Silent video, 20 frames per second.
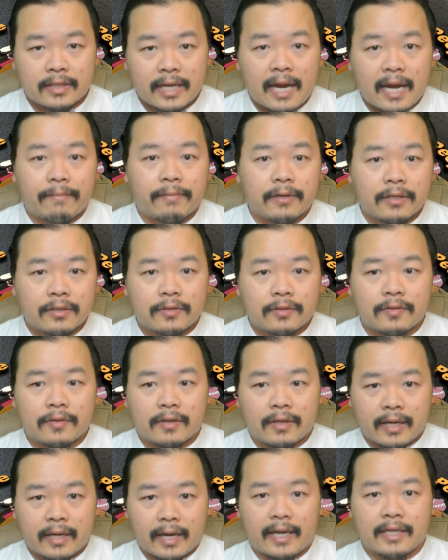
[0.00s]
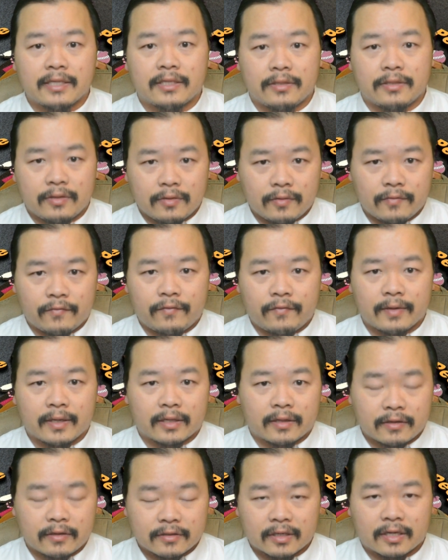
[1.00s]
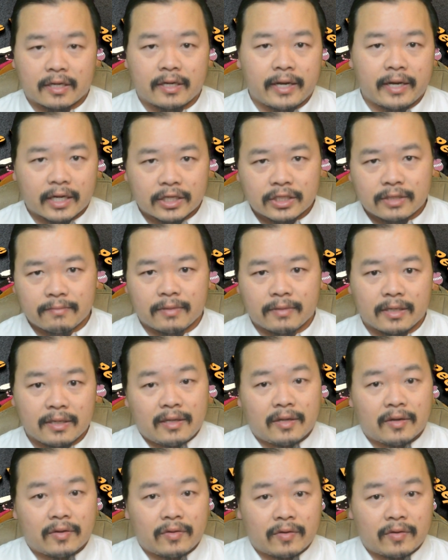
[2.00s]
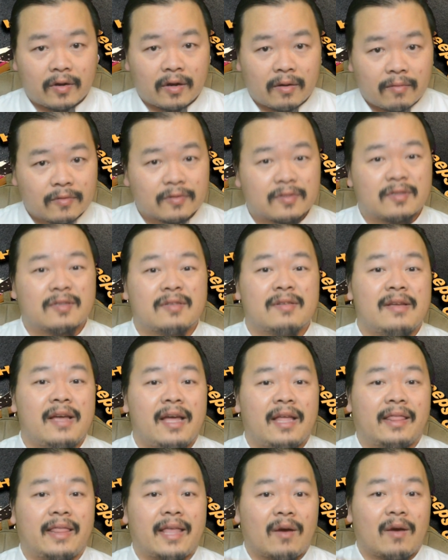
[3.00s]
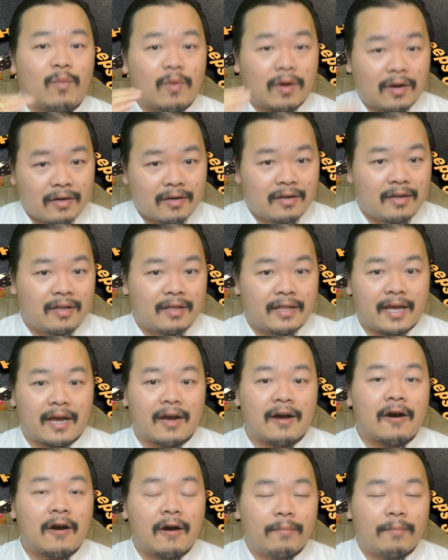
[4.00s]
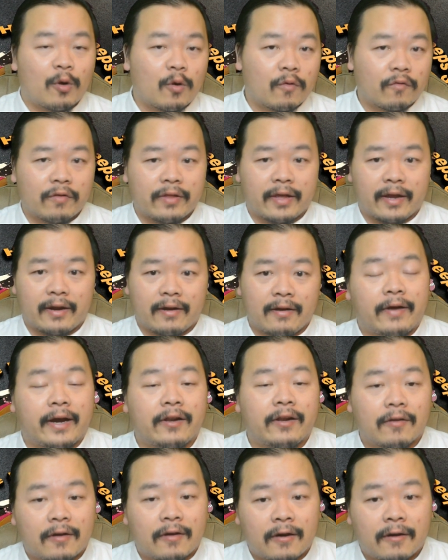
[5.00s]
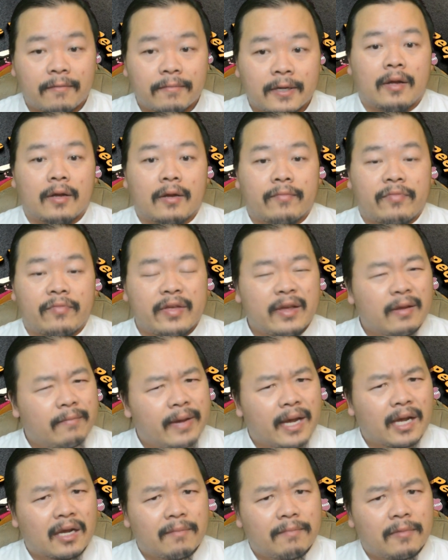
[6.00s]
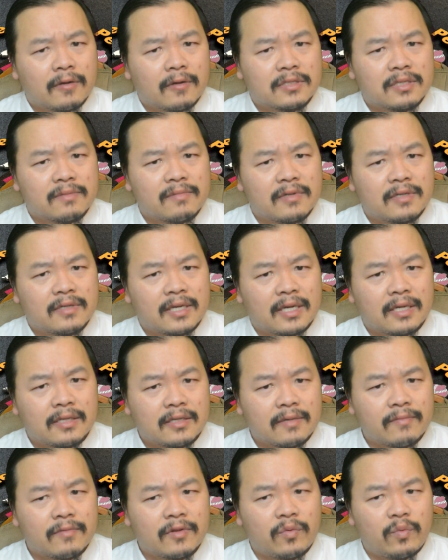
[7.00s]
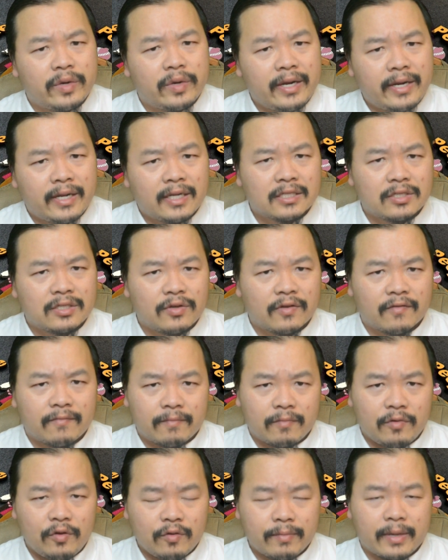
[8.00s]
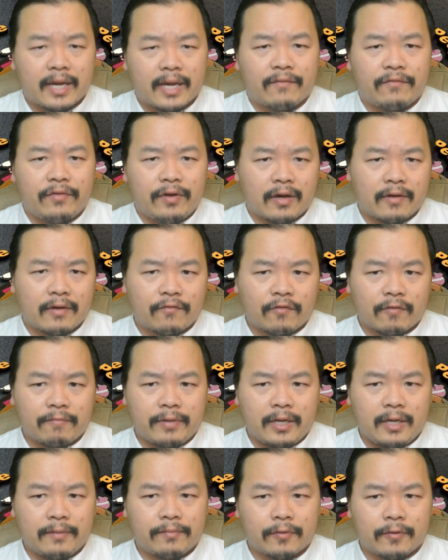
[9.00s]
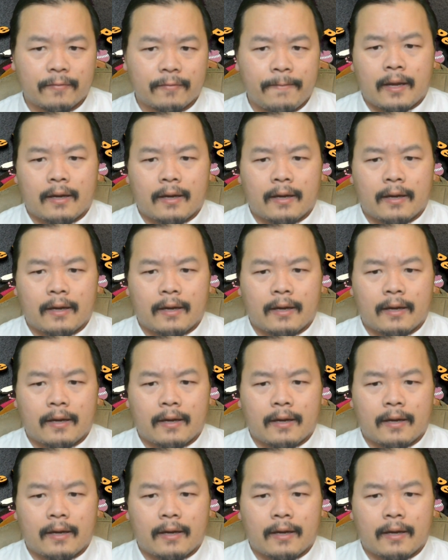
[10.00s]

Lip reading: tap into your guides and you feel like there's a connection, but you're almost at that hump, over that final hump, think back about some of the readings you may have done for people,